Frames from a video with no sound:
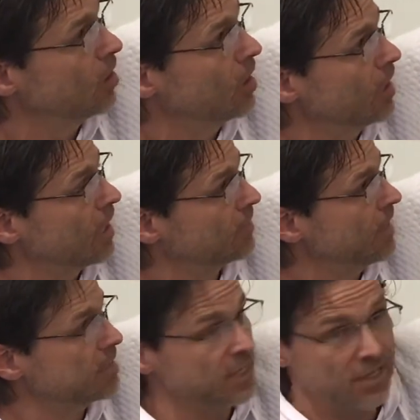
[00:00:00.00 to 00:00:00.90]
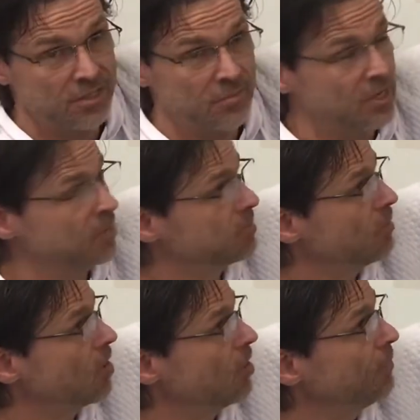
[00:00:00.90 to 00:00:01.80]
I'll unlock that. Take it sometime
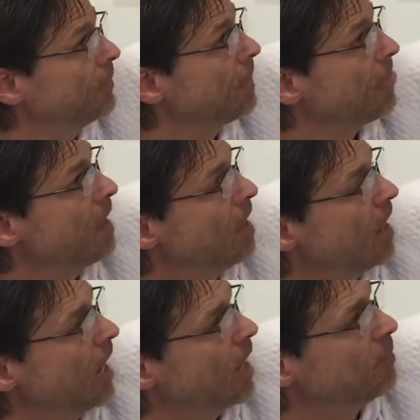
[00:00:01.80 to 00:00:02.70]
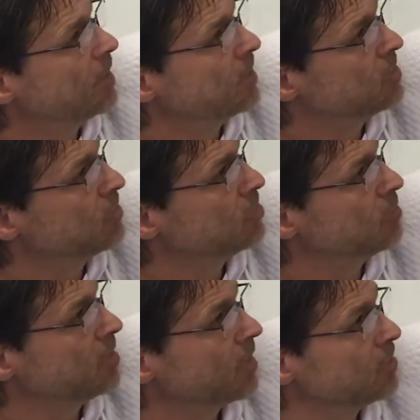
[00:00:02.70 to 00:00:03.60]
tomorrow. Monday, Tuesday will
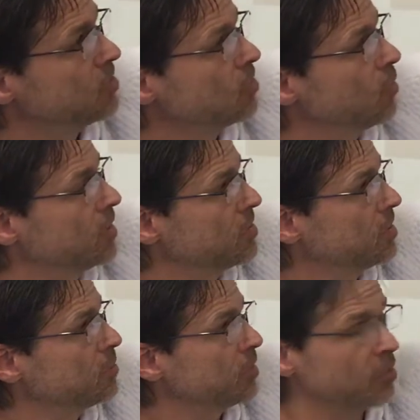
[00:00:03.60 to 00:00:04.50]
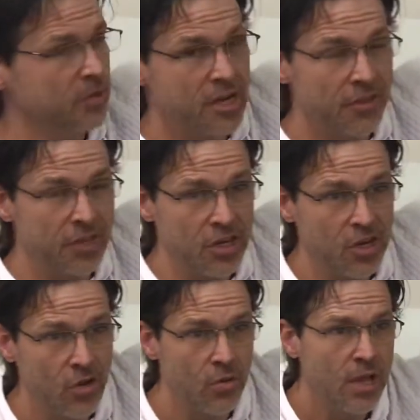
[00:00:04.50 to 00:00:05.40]
be the other 2 quizzes, but there'll be nothing
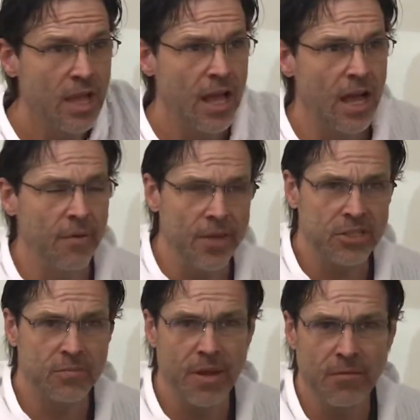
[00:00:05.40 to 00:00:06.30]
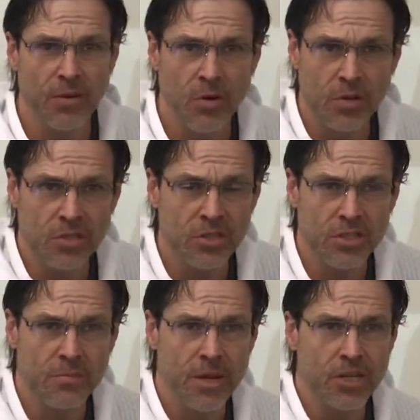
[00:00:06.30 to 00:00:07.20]
new. That's the main focus is
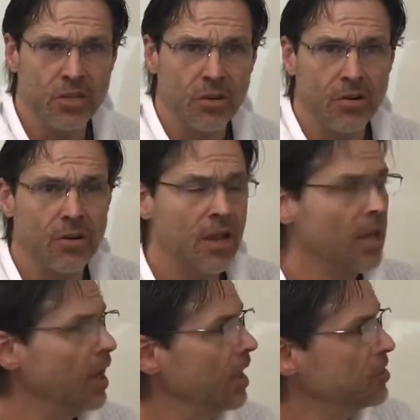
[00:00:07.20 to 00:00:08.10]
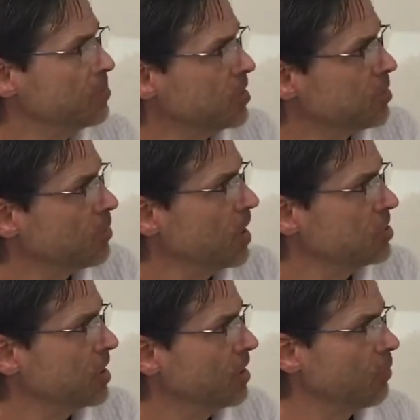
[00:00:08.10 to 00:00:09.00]
to make sure the semester
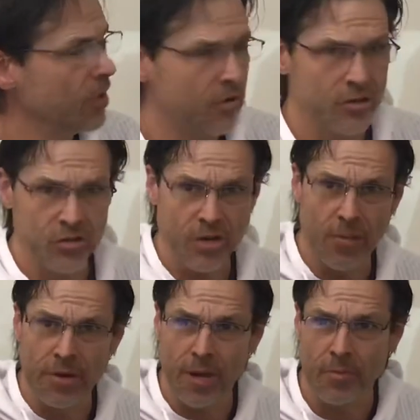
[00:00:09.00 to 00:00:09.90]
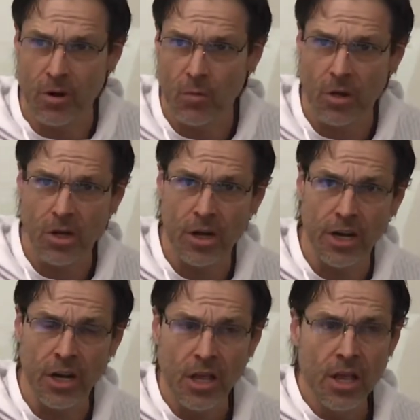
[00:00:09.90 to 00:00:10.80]
project, whether you're coming up here to work on it,
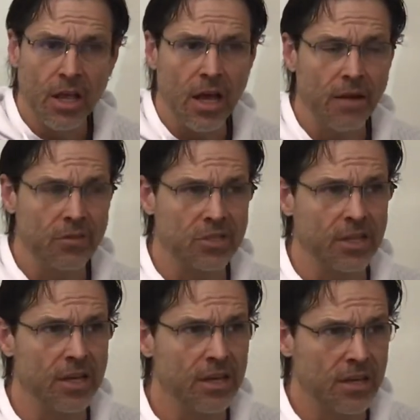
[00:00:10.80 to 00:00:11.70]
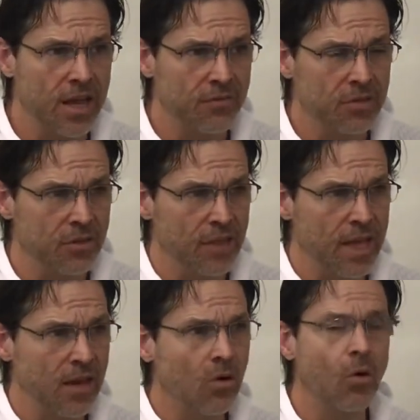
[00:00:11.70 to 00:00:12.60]
obviously you have to do
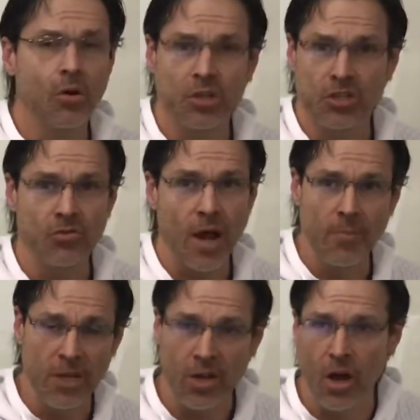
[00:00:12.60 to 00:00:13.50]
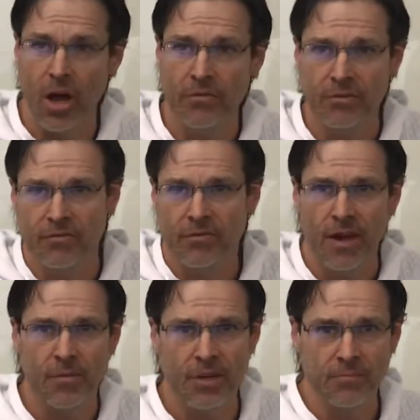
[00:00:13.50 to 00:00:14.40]
that, or just dropping it off,
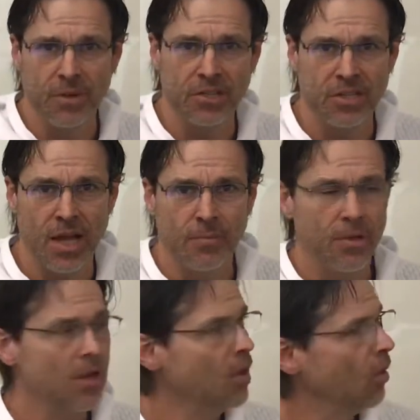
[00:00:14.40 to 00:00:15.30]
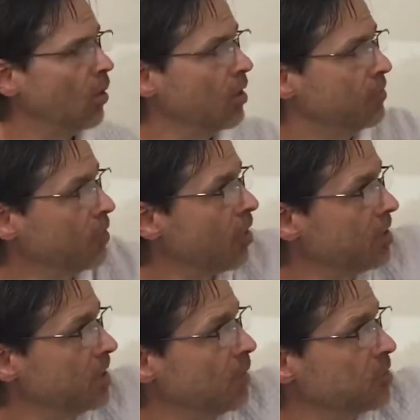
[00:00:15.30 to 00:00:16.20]
5-minute pit stop. Or if you're already
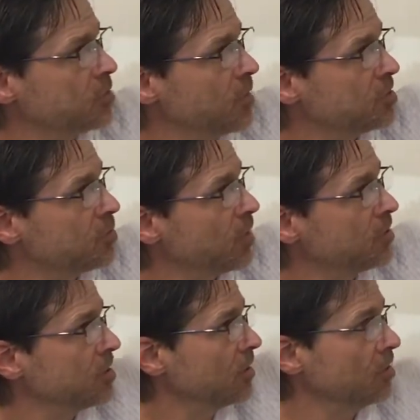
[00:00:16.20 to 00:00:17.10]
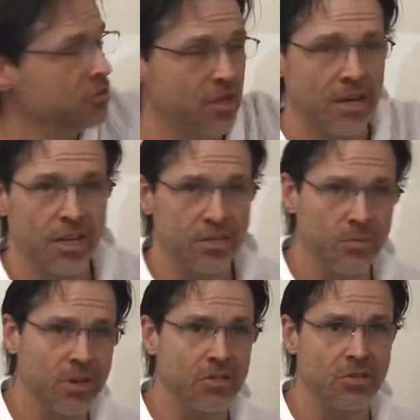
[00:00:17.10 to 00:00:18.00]
done with your semester project, all you got next
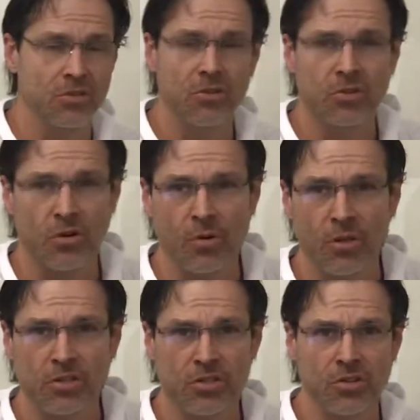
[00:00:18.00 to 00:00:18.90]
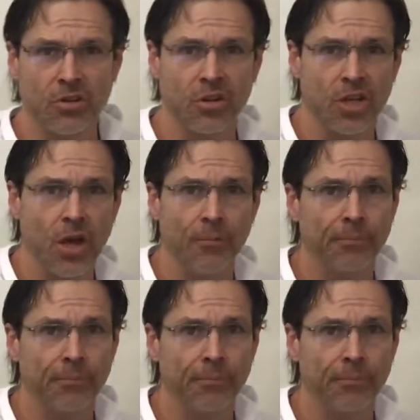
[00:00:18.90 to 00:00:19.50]
week is those 2 short quizzes, you're good to go.